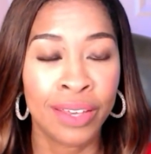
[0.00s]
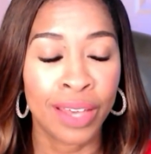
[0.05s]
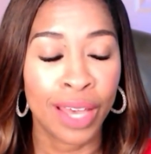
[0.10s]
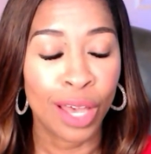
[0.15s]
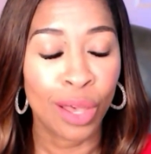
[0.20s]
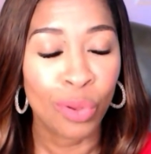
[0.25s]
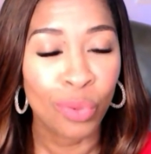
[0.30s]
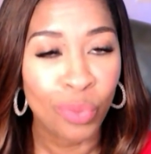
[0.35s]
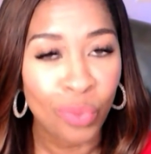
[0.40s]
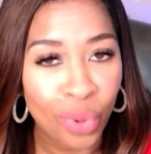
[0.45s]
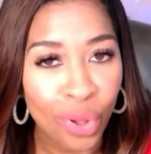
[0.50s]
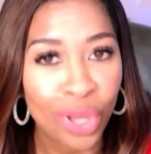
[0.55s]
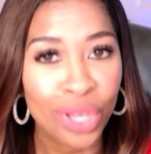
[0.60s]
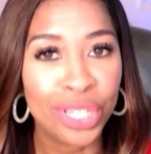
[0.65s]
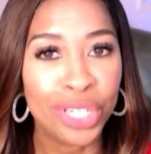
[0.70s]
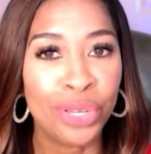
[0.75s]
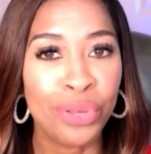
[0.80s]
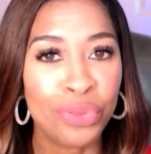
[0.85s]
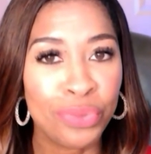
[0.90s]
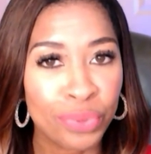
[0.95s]
I'll
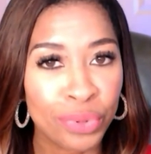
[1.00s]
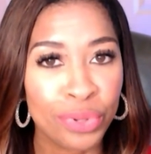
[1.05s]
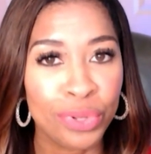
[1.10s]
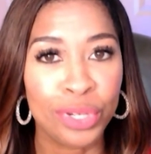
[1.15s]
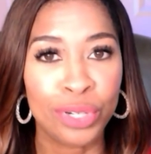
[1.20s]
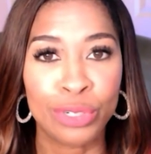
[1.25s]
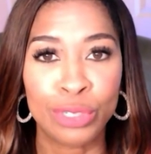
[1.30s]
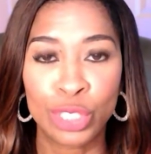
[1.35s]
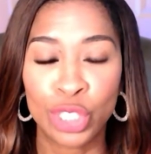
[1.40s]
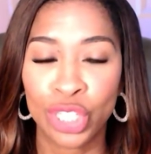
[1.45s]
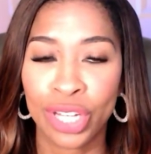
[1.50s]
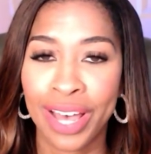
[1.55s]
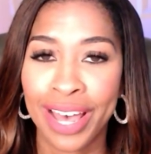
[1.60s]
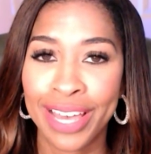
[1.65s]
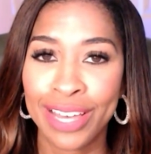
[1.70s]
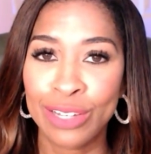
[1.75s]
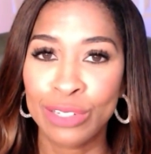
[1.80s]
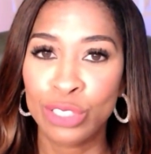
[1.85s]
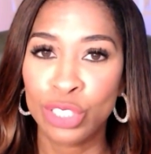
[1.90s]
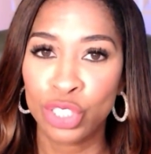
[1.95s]
walk you through your
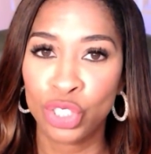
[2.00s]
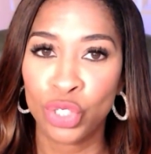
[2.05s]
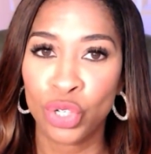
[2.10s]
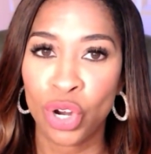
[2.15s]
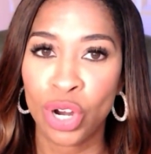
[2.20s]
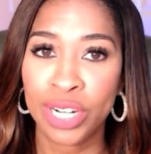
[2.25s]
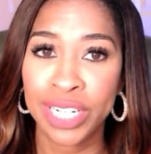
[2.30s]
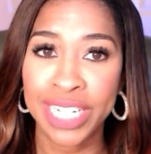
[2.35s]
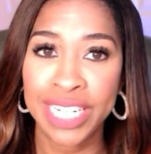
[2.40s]
child's chart